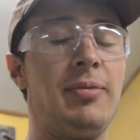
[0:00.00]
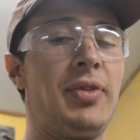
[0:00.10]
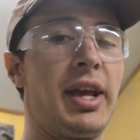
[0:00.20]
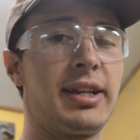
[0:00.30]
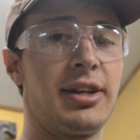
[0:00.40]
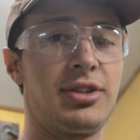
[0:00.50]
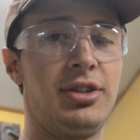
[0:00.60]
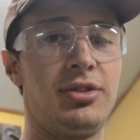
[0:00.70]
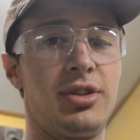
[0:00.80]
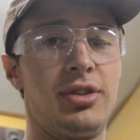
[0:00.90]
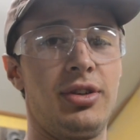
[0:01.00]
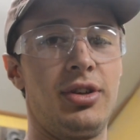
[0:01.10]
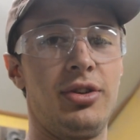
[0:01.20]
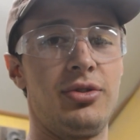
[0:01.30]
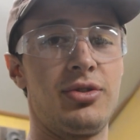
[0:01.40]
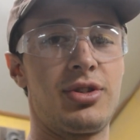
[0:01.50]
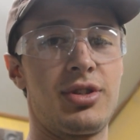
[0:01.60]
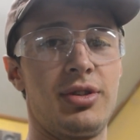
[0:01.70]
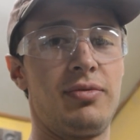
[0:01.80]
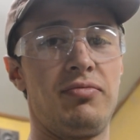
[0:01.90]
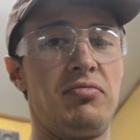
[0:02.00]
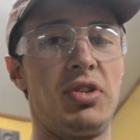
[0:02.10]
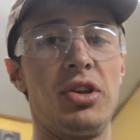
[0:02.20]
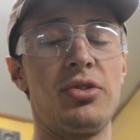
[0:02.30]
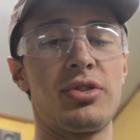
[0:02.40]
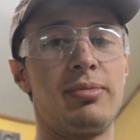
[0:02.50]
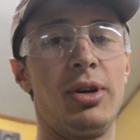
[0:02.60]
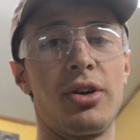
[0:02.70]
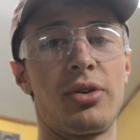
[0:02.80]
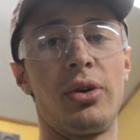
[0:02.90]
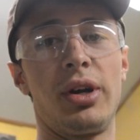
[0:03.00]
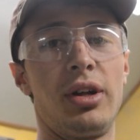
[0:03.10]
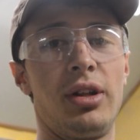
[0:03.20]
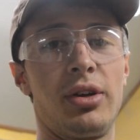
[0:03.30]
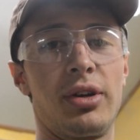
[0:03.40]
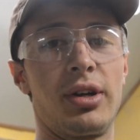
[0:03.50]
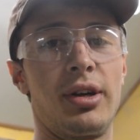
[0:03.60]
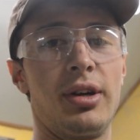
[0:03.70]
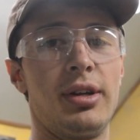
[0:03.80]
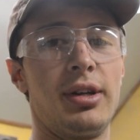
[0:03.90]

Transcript: that tells you to use used motor oil or